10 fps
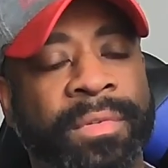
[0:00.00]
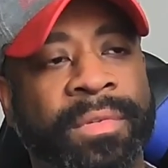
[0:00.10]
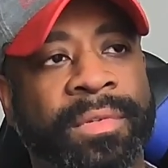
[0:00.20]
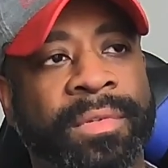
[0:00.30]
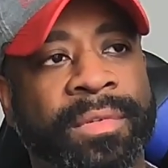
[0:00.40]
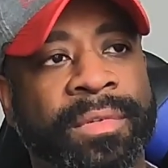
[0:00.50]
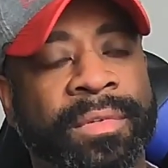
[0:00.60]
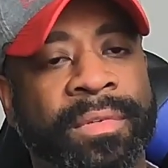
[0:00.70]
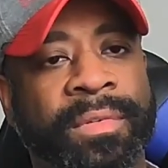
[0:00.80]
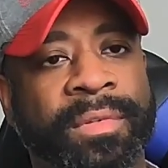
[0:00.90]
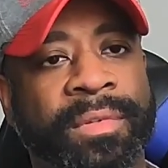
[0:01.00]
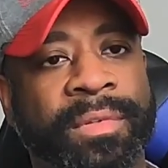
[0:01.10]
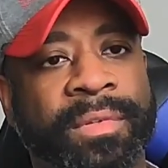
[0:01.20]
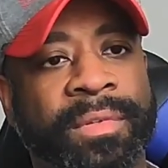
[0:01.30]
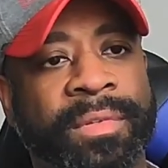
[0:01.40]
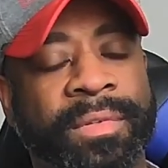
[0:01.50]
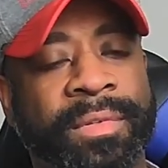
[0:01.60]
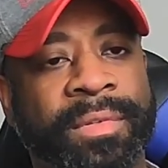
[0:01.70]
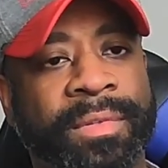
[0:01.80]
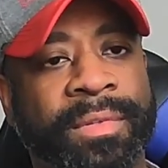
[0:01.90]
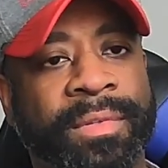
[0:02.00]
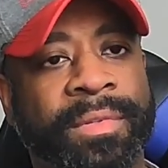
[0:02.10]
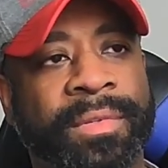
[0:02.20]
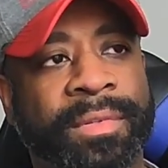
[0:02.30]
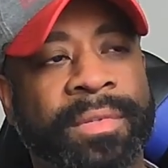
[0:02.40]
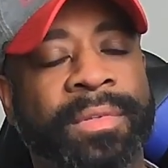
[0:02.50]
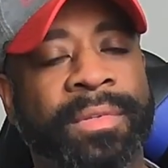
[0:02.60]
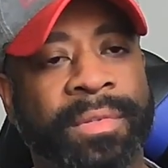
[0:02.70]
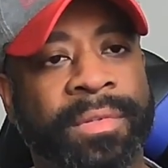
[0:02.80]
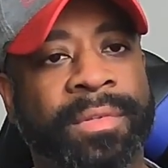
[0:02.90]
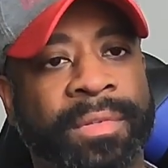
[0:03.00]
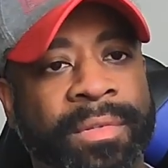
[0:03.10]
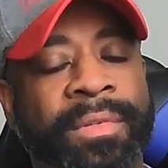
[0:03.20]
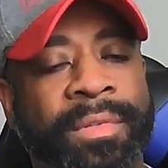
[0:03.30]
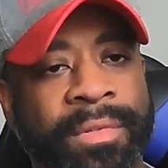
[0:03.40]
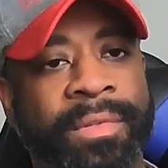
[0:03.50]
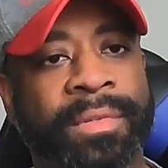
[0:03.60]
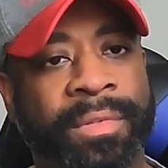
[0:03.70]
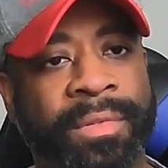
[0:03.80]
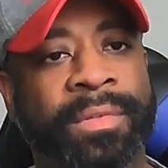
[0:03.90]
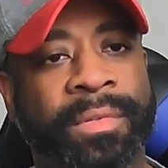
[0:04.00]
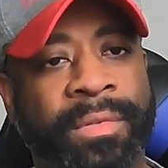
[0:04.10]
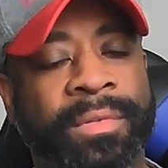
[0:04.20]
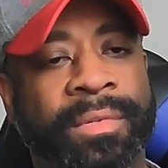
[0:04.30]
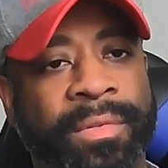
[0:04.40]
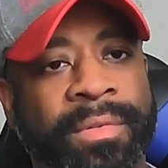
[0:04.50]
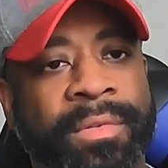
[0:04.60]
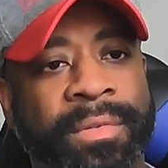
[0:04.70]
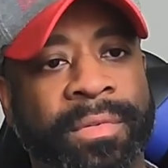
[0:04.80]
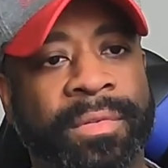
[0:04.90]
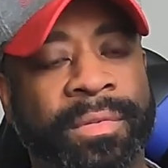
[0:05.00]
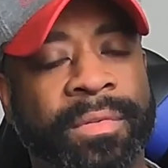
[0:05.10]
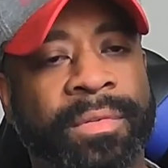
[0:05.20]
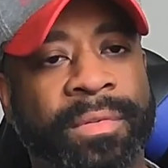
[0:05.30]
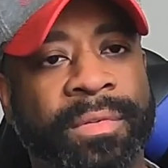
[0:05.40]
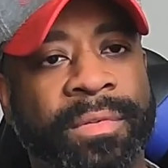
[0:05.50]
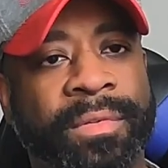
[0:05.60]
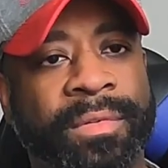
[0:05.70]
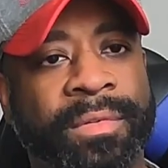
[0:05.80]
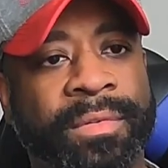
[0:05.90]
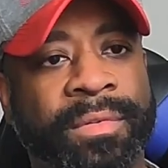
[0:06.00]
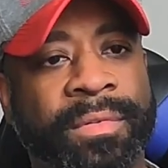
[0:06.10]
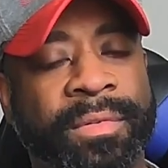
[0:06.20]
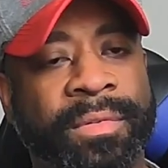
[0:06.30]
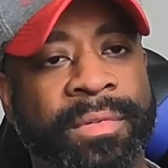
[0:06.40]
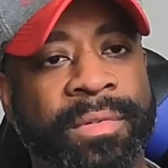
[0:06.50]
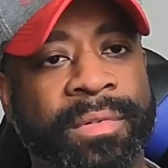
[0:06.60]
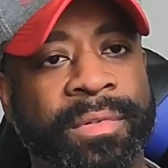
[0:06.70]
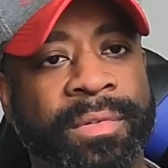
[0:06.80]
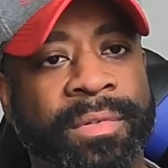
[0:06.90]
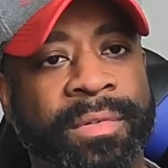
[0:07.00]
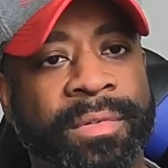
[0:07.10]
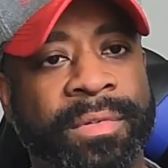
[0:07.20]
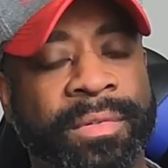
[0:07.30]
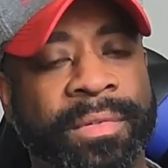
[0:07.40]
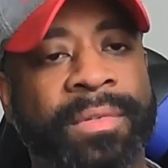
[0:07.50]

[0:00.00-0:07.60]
(silent)